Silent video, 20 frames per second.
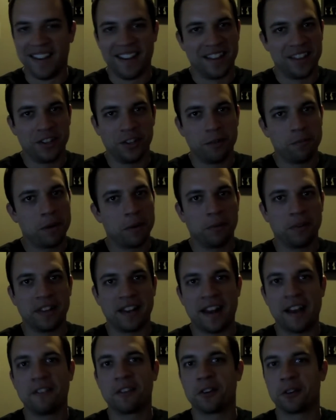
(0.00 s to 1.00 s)
the only people
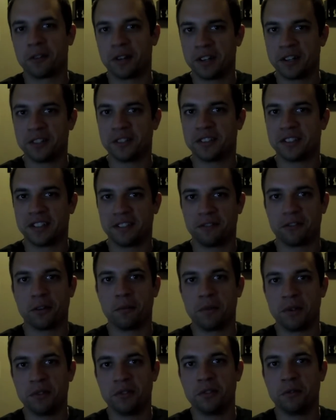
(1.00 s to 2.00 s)
that have careers
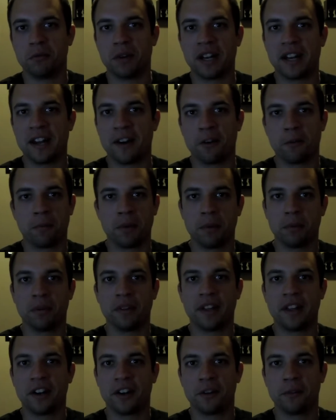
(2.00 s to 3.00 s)
from YouTube right now are people
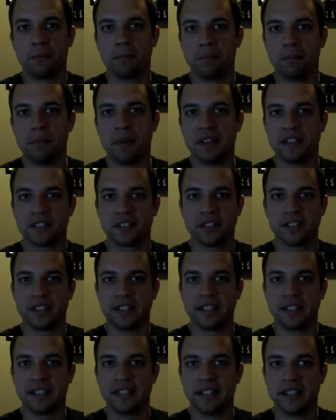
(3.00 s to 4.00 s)
that are
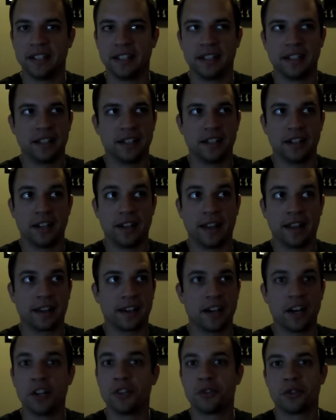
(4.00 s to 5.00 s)
basically
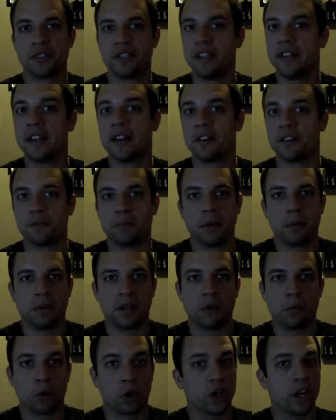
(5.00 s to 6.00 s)
like Hutch or Seananners, people
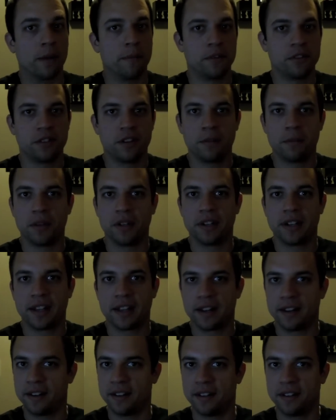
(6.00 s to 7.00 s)
that work at Machinima
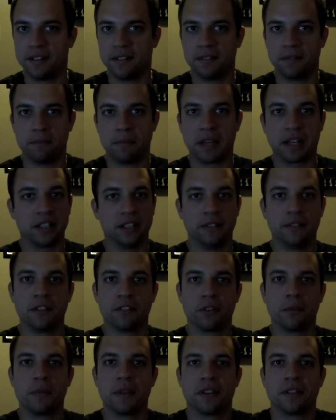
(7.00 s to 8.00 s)
and uh, make a living
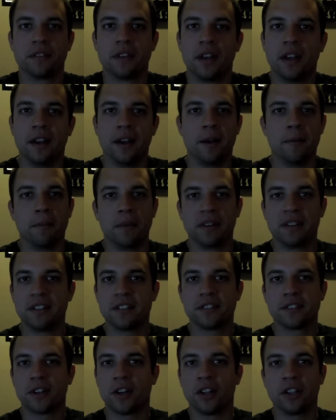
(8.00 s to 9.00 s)
from this. But
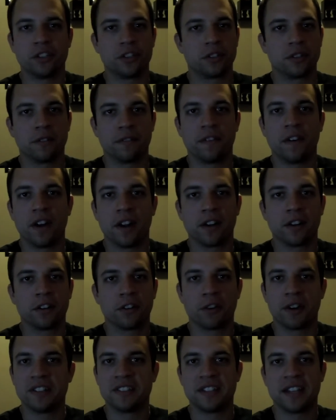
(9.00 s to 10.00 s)
this is all just a fun,
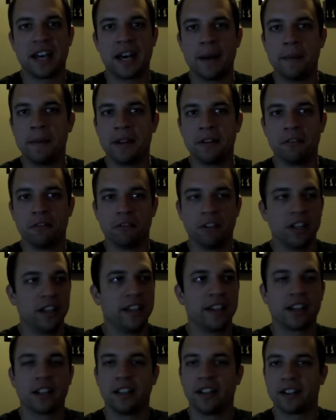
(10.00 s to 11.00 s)
crazy hobby,
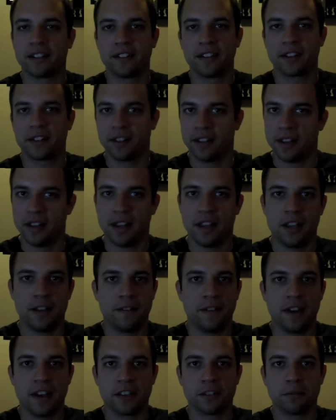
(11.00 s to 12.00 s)
really eclectic,
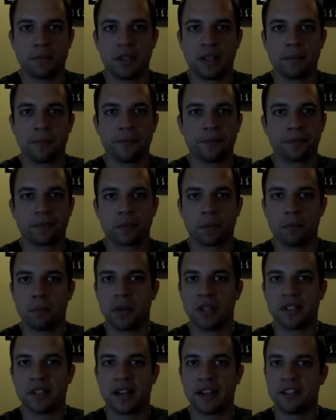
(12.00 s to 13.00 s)
if you ask me.
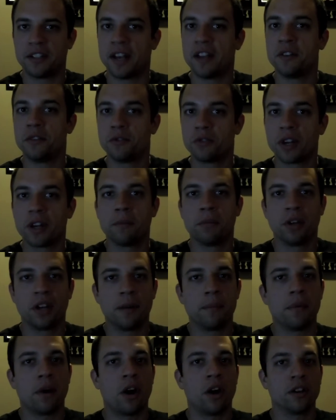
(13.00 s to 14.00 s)
But I, I do try to put
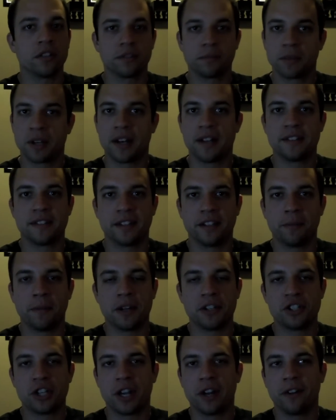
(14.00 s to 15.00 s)
up awesome content on
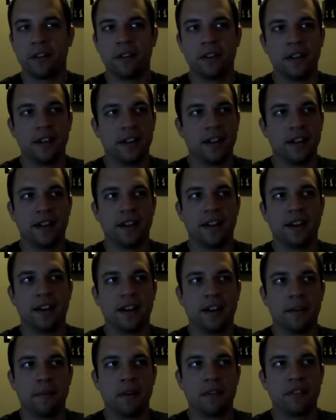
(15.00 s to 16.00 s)
my channel.
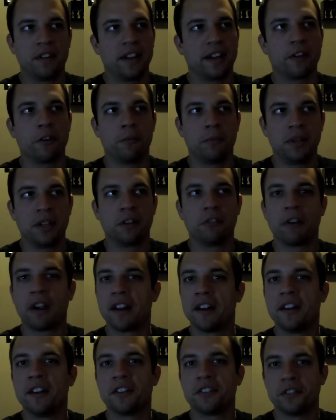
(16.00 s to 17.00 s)
Um, I feel like it would be a
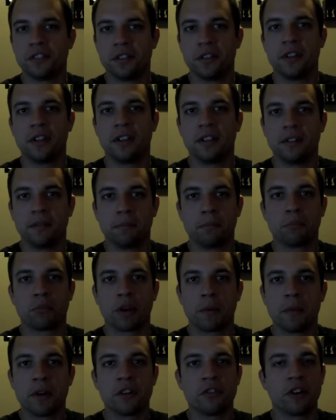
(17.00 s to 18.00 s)
great addition to the
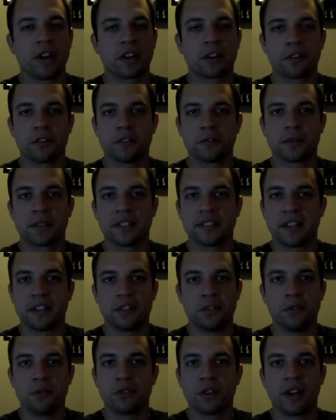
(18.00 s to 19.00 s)
Premiere directors because I
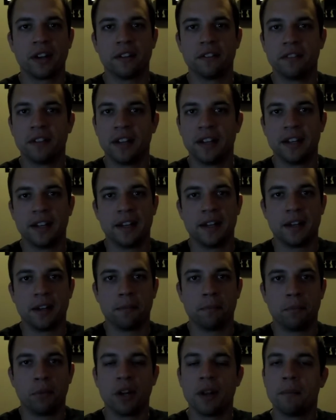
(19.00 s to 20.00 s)
do try to
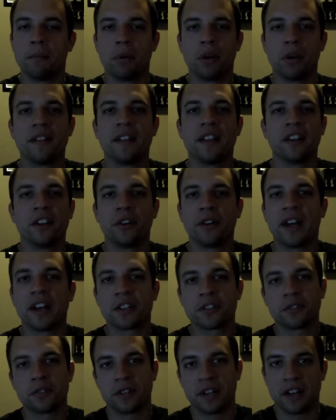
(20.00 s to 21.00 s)
put up, that little
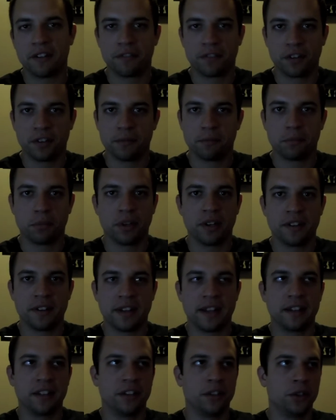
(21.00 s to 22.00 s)
extra effort, put in
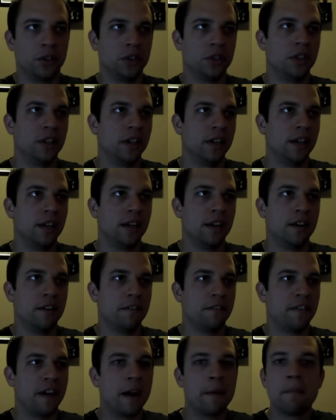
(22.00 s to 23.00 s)
that little
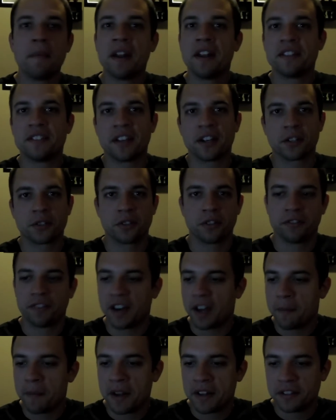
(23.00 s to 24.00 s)
five minutes extra,
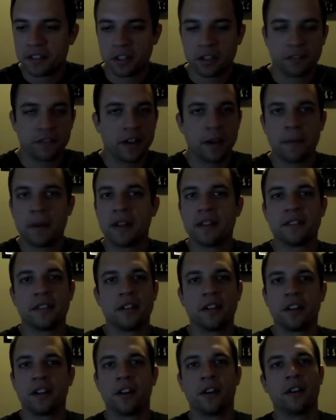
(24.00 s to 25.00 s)
five minutes here, five minutes
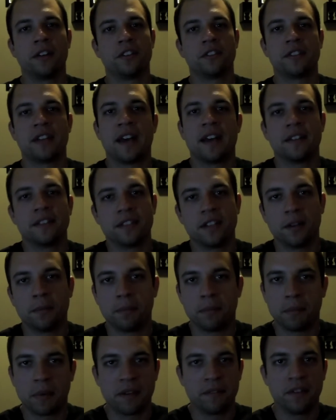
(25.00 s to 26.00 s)
there. You know, it just adds
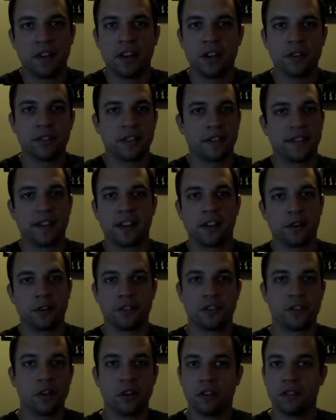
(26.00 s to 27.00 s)
up. My videos, I think it'll
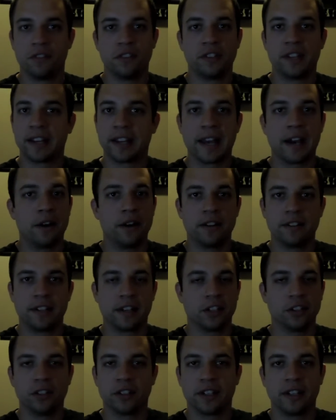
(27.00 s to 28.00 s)
show if you take out
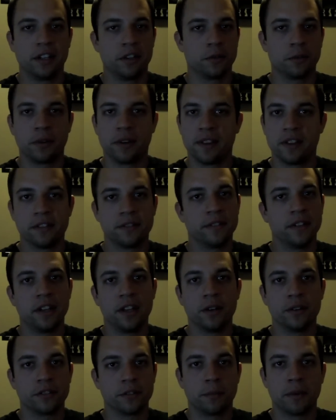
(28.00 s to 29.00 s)
take a look at either one of these
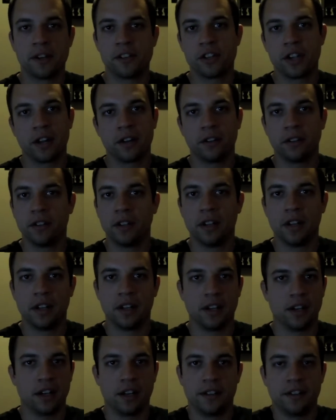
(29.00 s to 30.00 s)
videos on my channel.
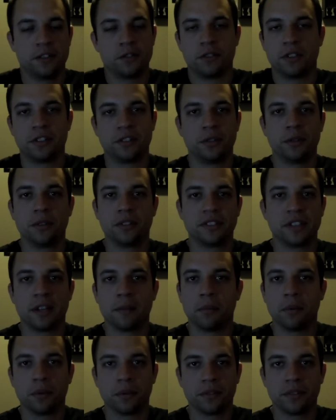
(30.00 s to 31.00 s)
Uh, these are just two
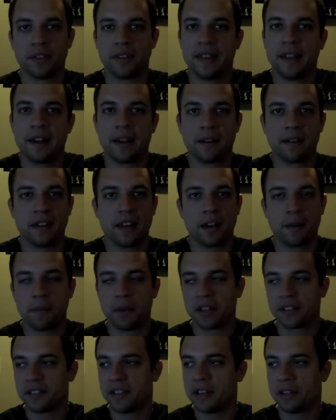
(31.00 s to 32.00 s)
examples that I that I
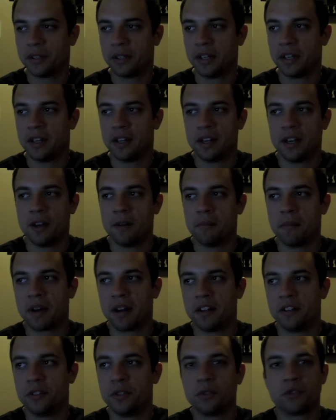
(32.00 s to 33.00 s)
picked out, but
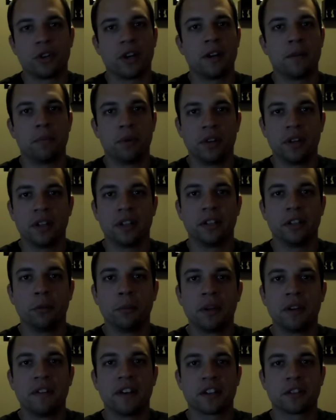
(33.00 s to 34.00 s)
I do try to put a little
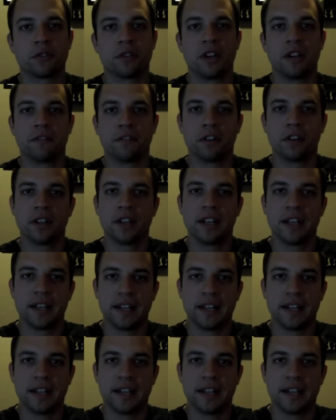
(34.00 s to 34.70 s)
bit of extra effort